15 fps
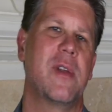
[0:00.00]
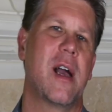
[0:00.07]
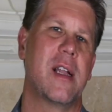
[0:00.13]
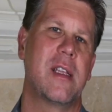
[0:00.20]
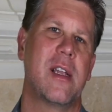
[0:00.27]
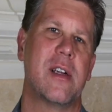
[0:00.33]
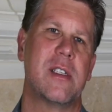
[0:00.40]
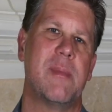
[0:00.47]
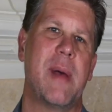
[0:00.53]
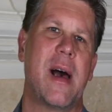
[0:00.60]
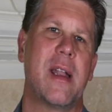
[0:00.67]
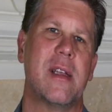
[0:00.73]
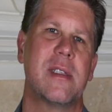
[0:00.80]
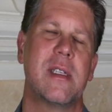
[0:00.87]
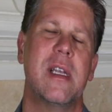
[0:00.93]
if God cares
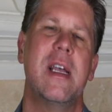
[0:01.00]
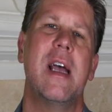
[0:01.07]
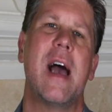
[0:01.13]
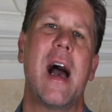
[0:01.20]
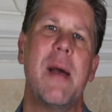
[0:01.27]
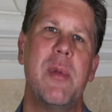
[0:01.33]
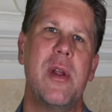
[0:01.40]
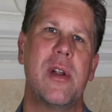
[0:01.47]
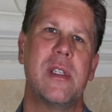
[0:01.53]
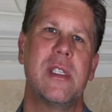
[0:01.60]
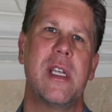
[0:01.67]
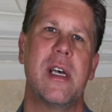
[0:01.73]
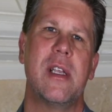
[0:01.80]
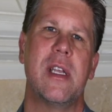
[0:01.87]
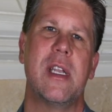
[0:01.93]
about us. I'm here to
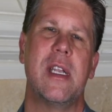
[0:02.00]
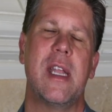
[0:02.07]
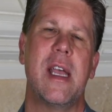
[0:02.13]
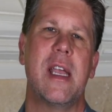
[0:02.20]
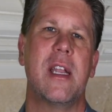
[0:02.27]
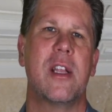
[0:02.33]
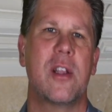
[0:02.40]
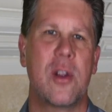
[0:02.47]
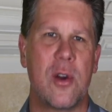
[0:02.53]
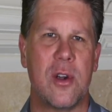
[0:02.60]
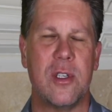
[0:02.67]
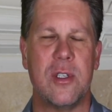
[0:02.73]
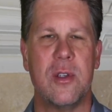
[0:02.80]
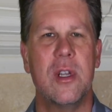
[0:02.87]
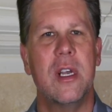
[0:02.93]
tell you today and
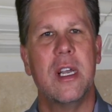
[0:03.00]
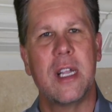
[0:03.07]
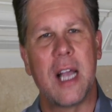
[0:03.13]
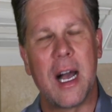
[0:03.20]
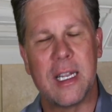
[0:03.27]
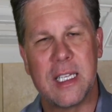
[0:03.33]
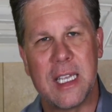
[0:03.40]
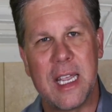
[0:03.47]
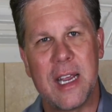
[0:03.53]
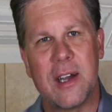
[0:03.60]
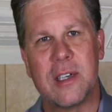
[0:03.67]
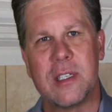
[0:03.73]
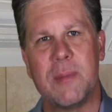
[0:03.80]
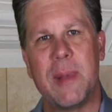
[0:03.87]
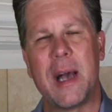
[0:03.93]
encourage you God
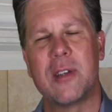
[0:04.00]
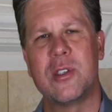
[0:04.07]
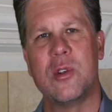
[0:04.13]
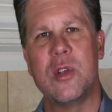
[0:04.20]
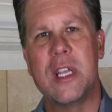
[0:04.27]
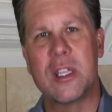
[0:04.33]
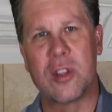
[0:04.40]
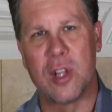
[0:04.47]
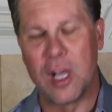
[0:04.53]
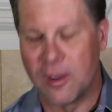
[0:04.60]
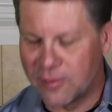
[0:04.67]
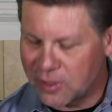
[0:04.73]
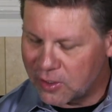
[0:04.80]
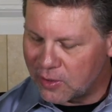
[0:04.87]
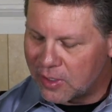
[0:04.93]
cares about you, He
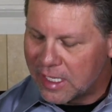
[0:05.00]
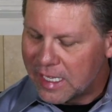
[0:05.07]
loves you.